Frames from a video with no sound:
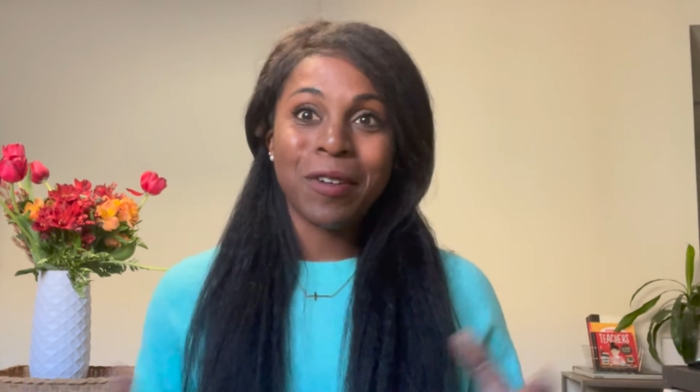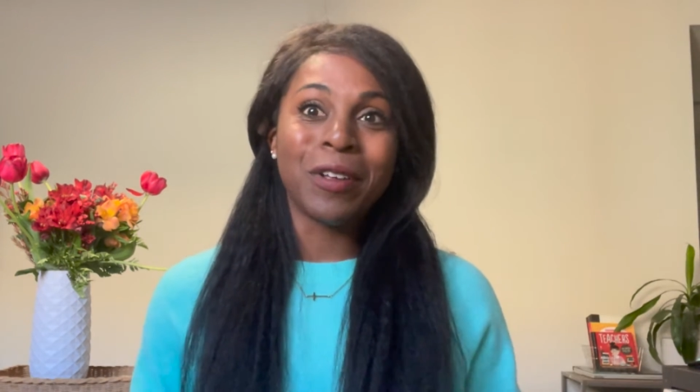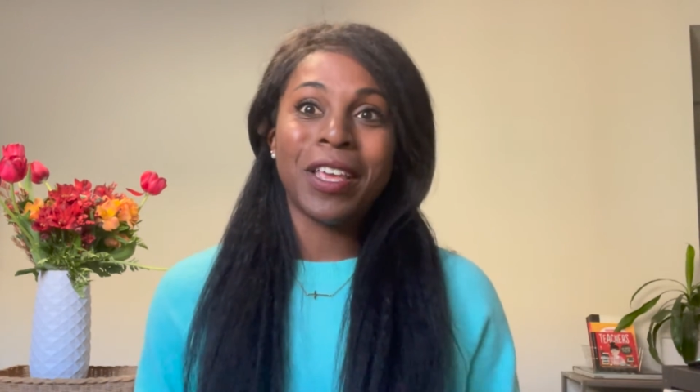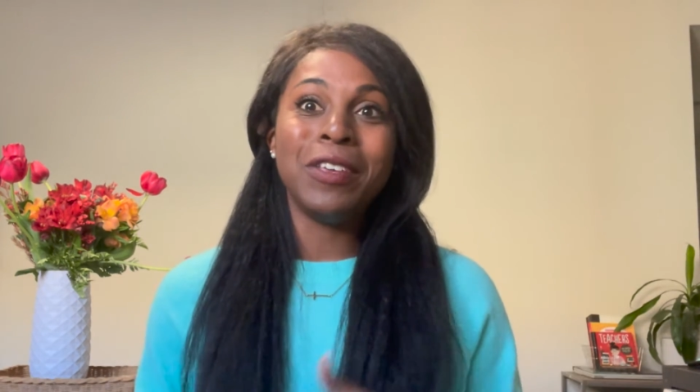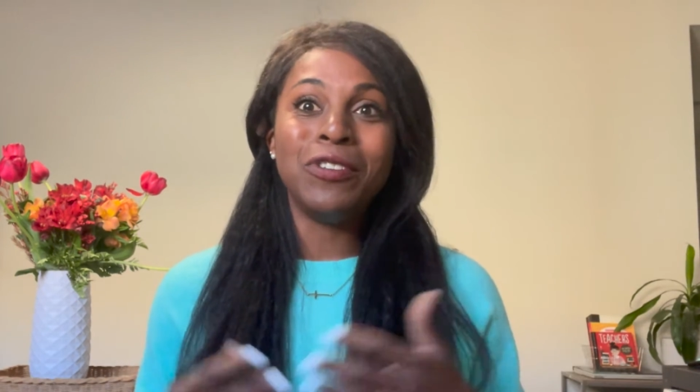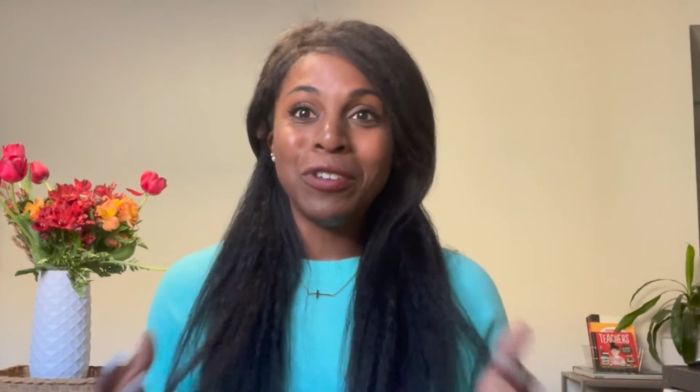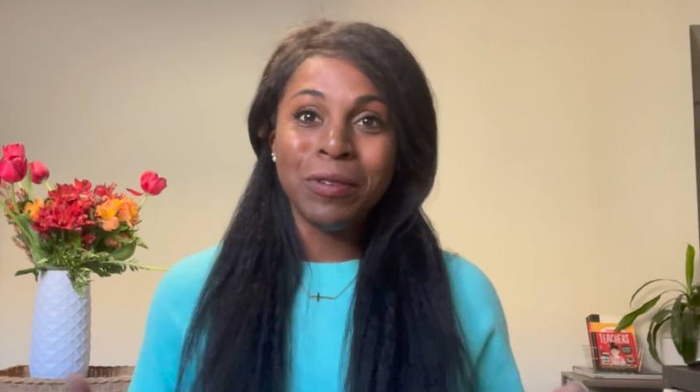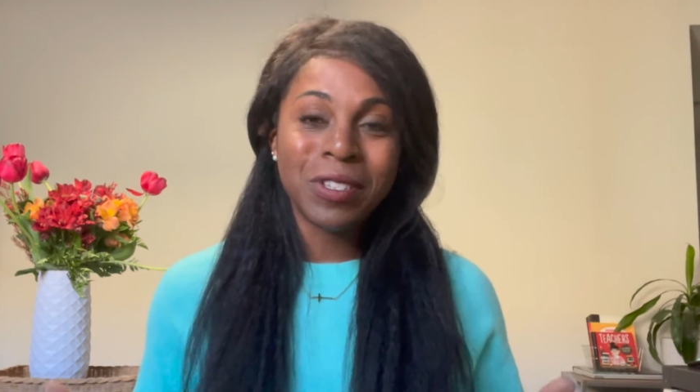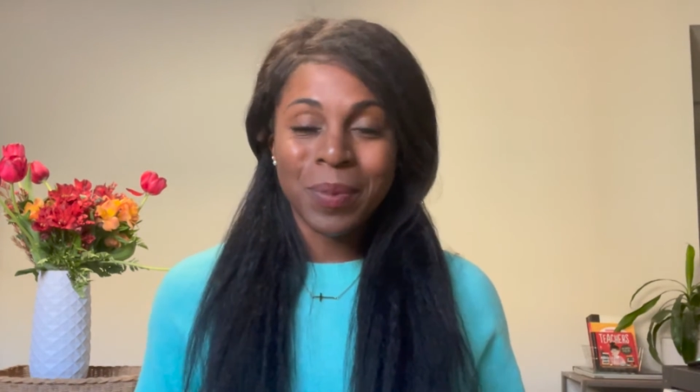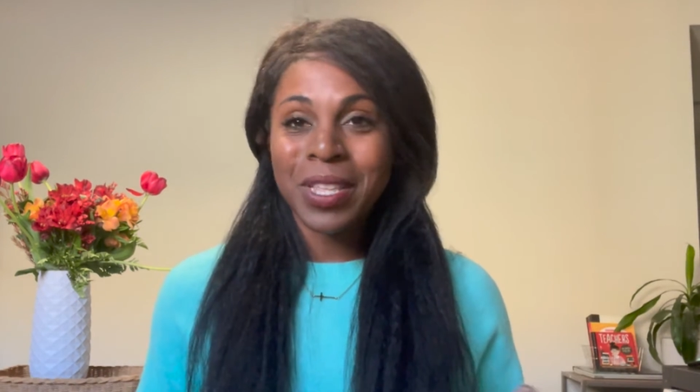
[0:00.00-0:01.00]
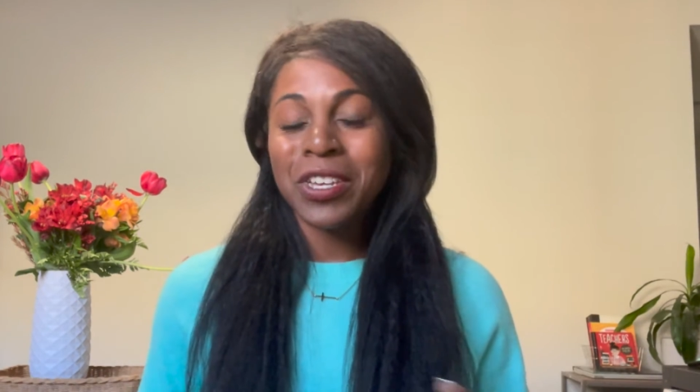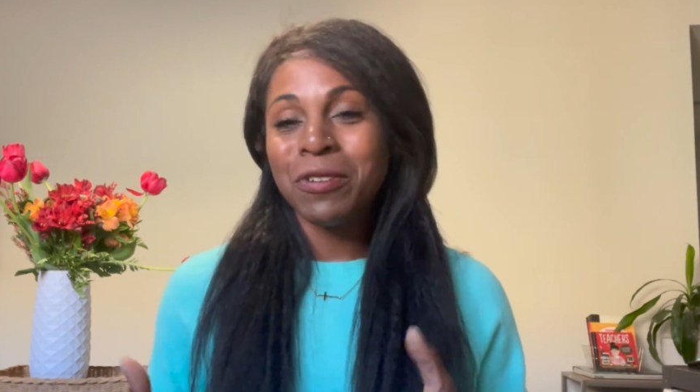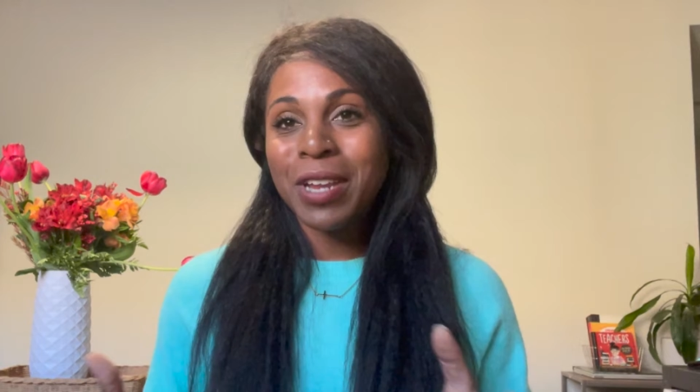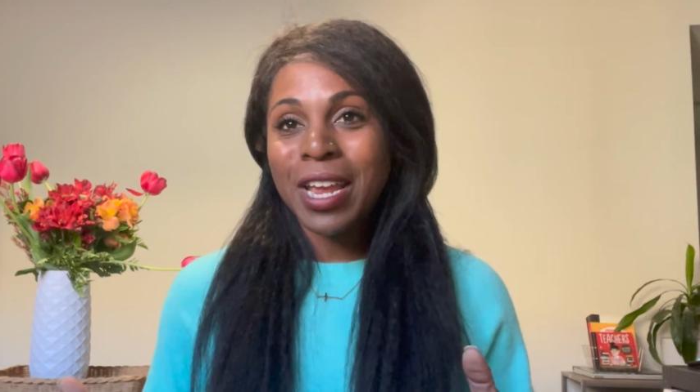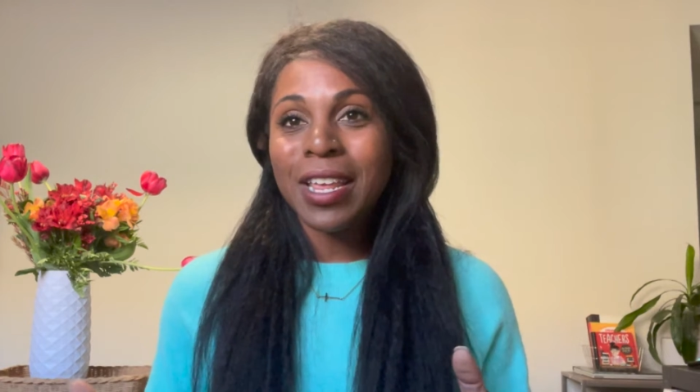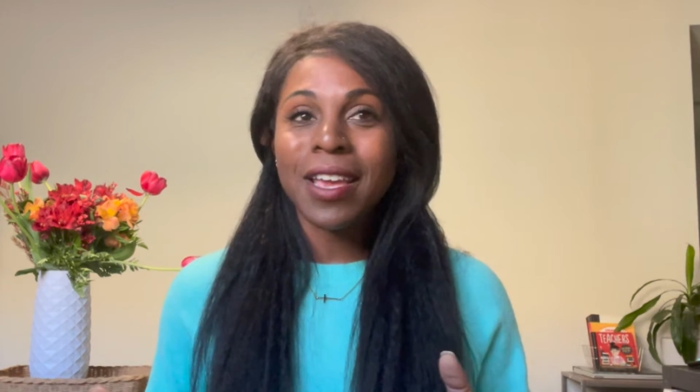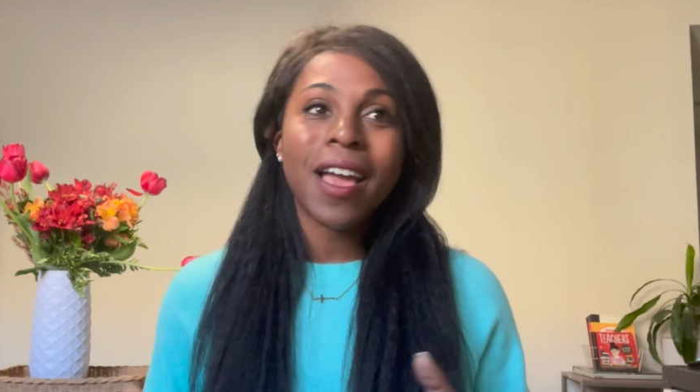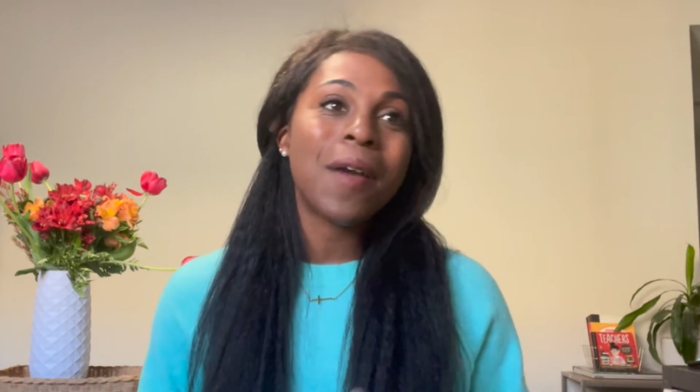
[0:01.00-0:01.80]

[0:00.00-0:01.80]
or like you choose someone that you're dating.